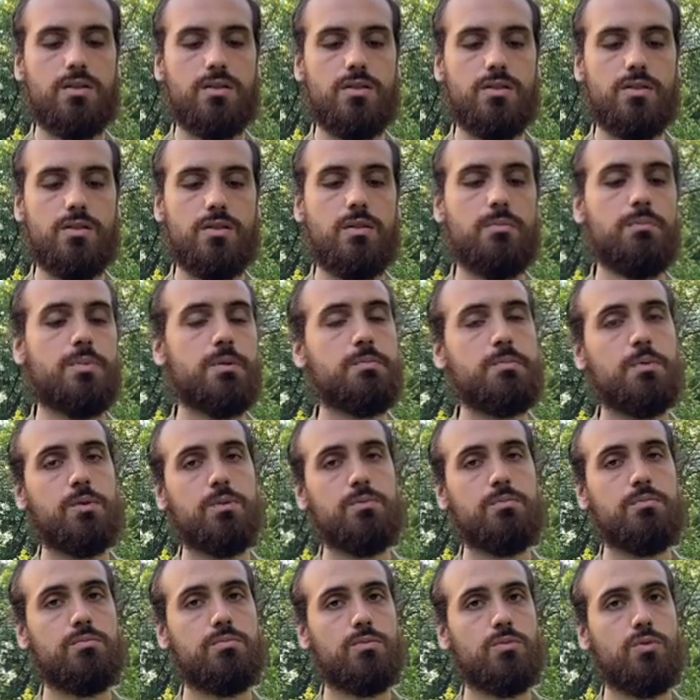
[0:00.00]
Some
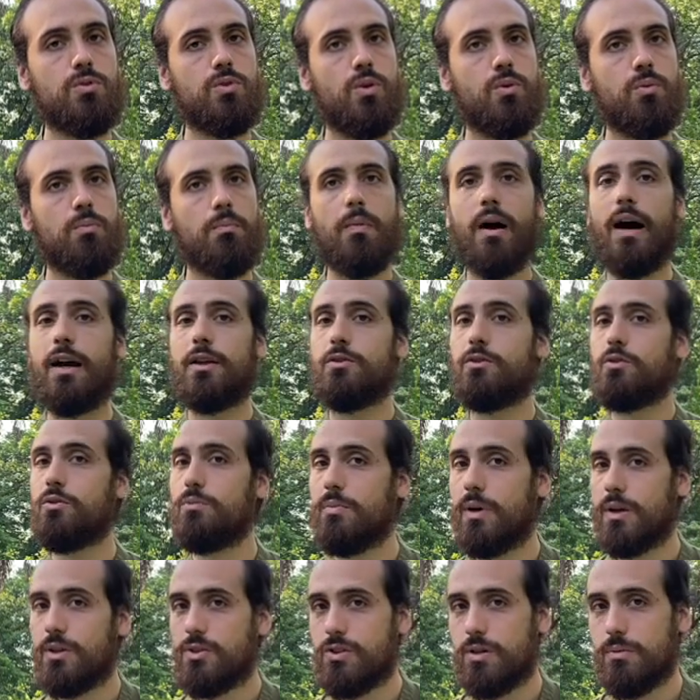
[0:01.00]
people don't mind too
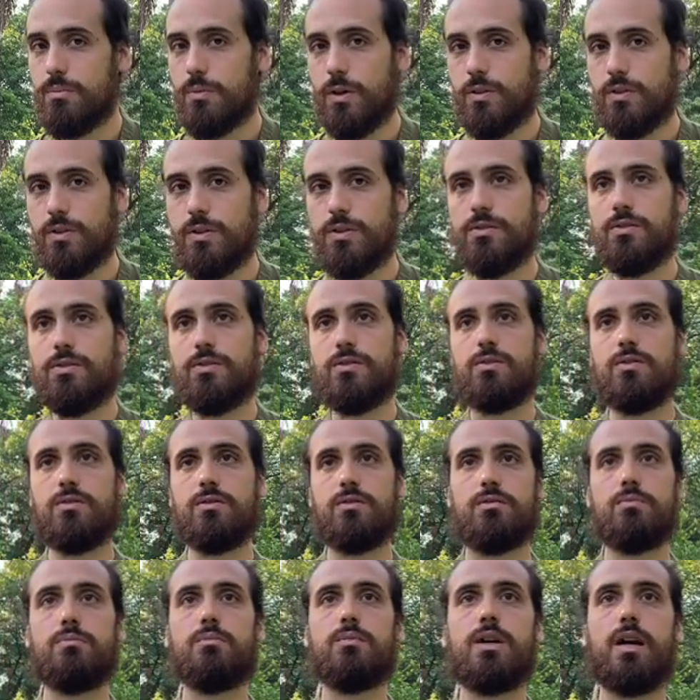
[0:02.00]
much about this,
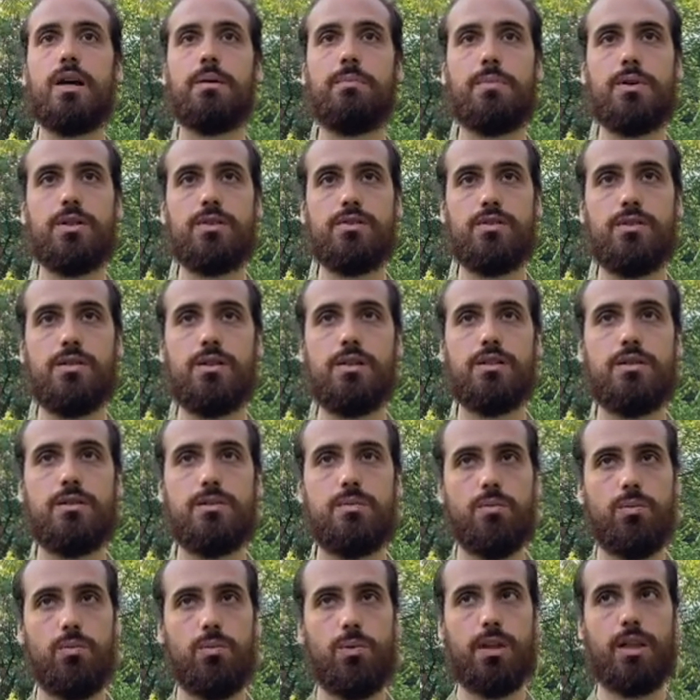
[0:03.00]
but I personally,
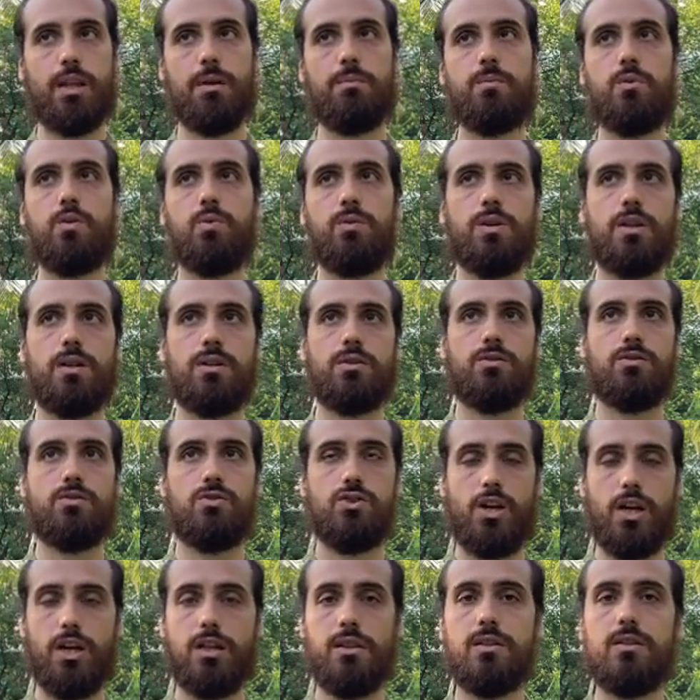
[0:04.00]
when I'm doing a
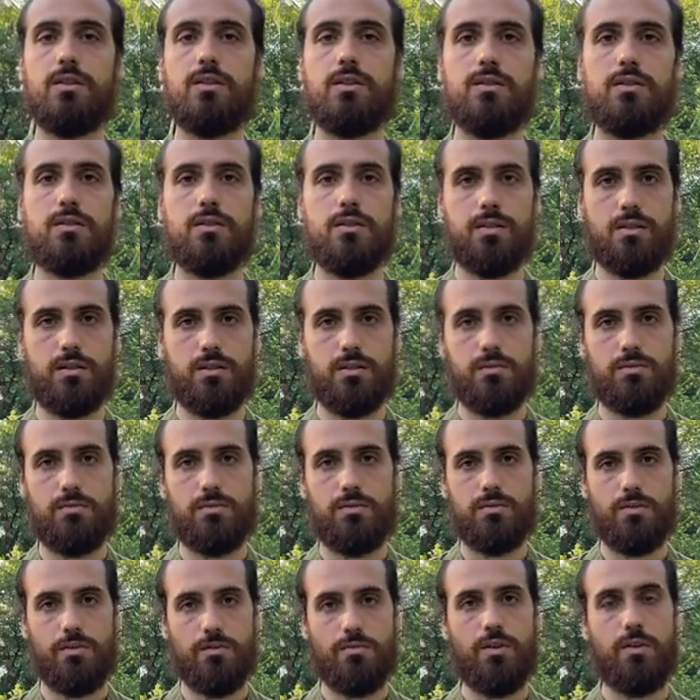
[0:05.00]
chant,
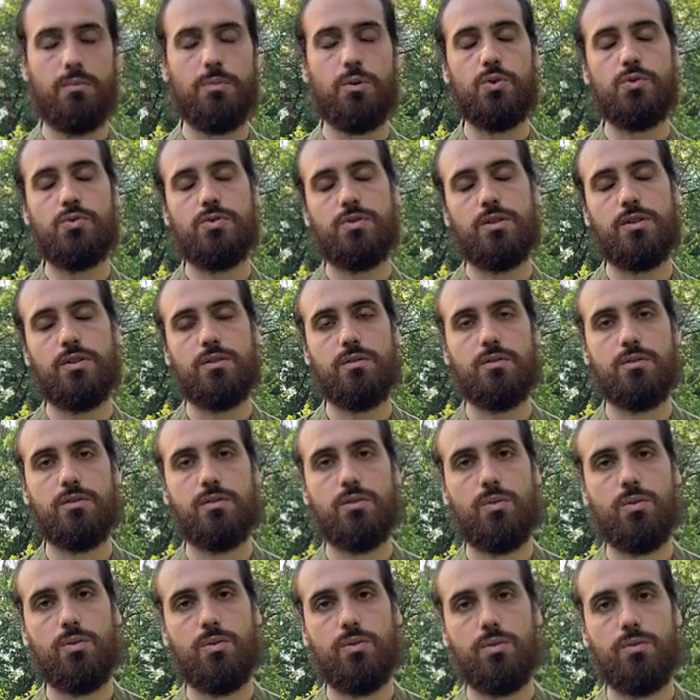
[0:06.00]
if I'm using
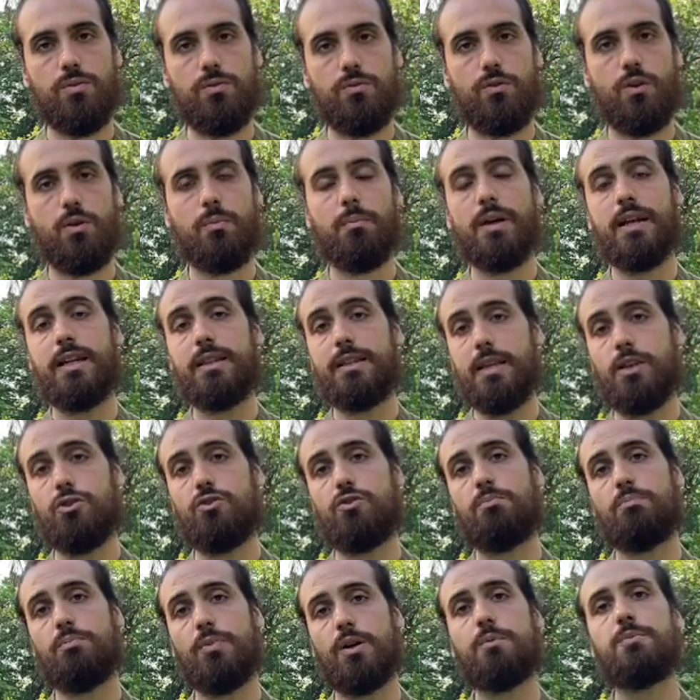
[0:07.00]
for
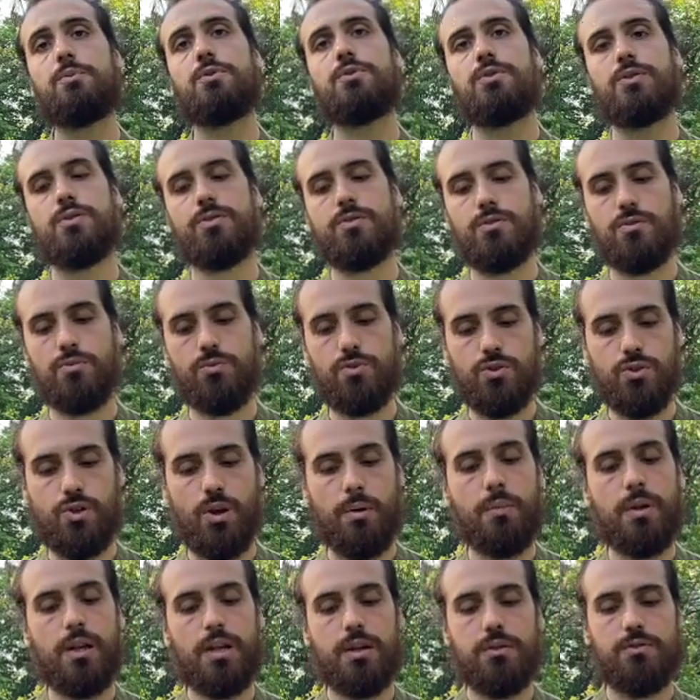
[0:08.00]
meditation purposes, which I
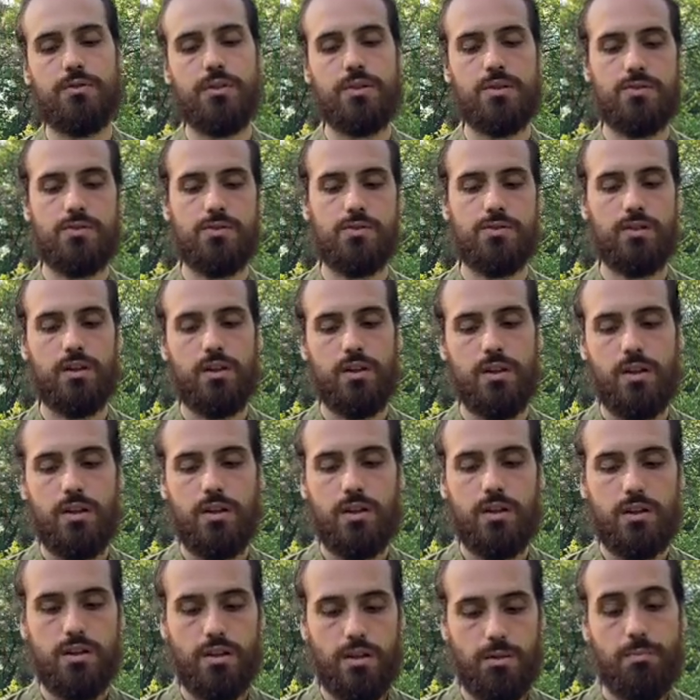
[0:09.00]
believe it's
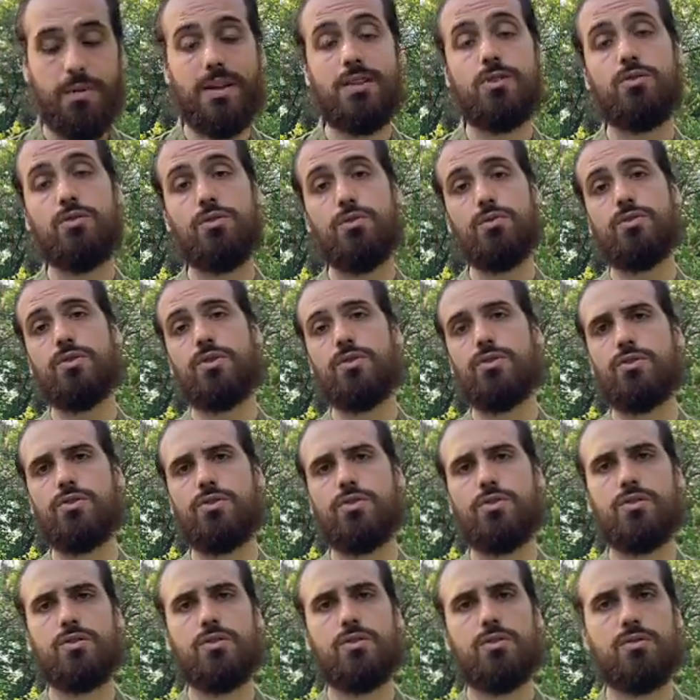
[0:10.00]
the best
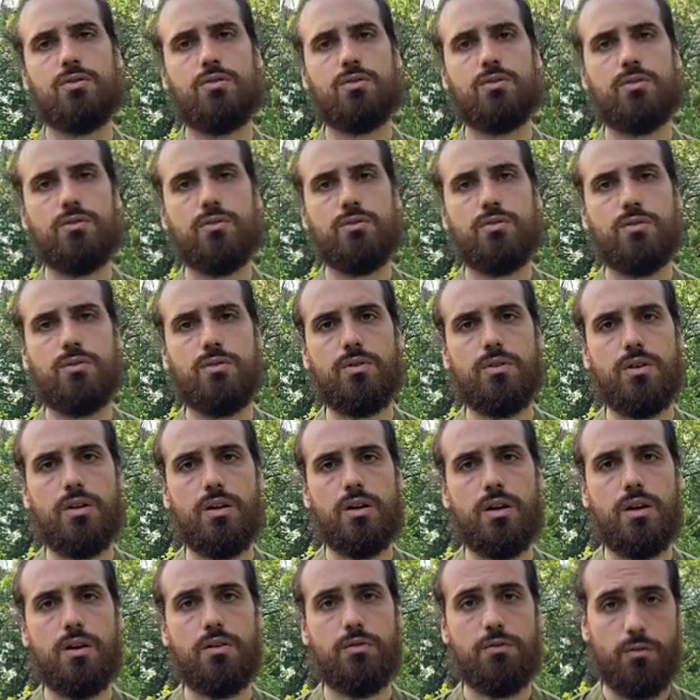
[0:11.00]
usage
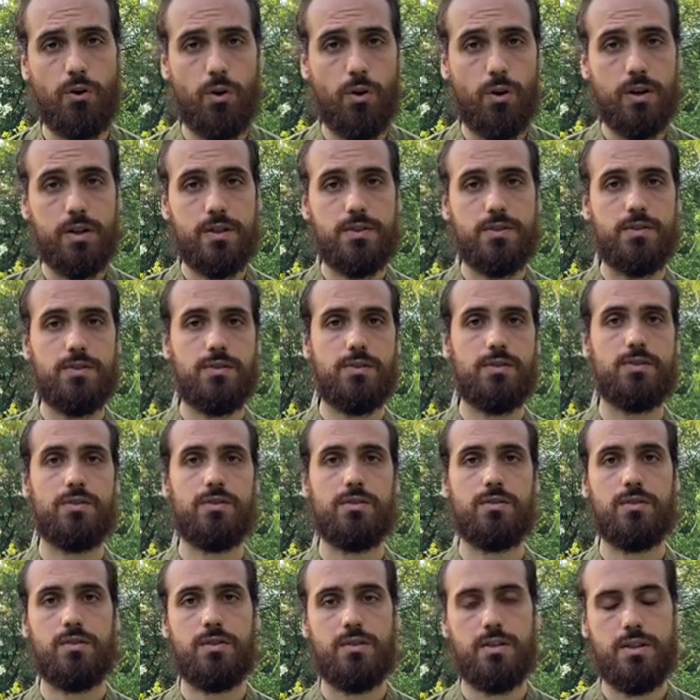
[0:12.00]
for us,
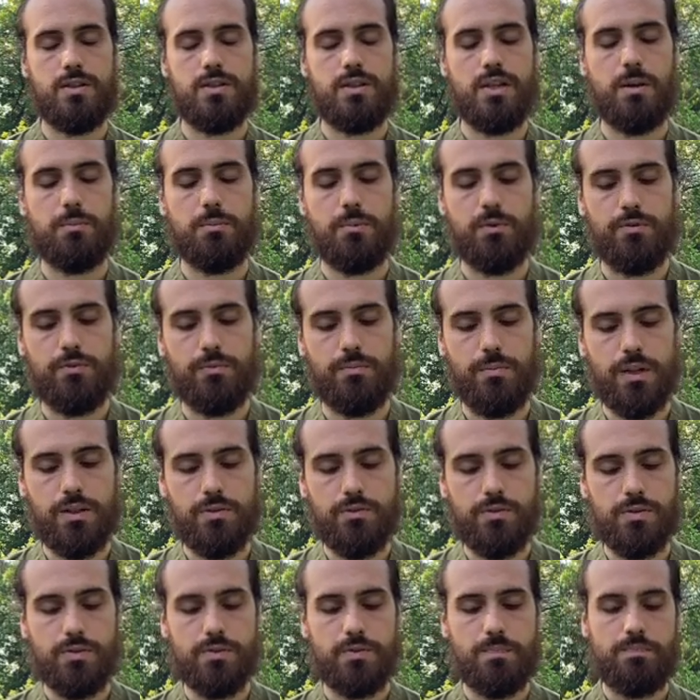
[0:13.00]
this type of
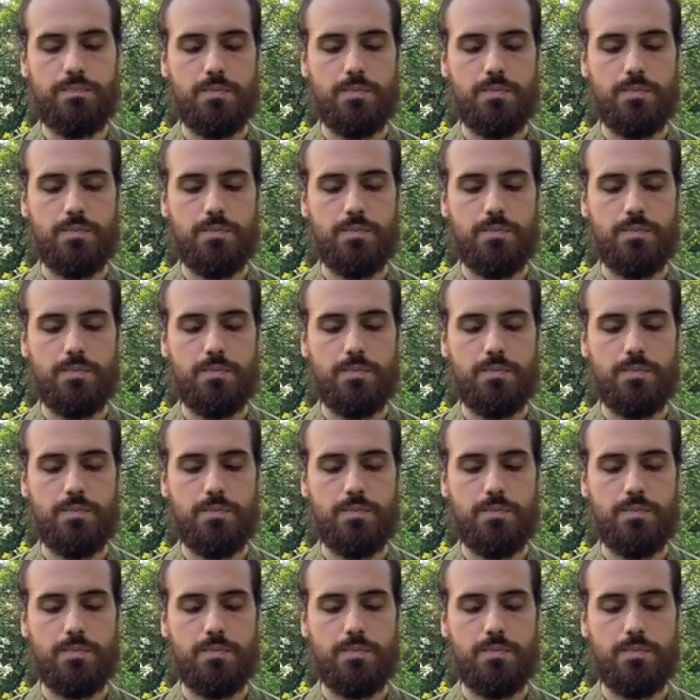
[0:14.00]
mantras,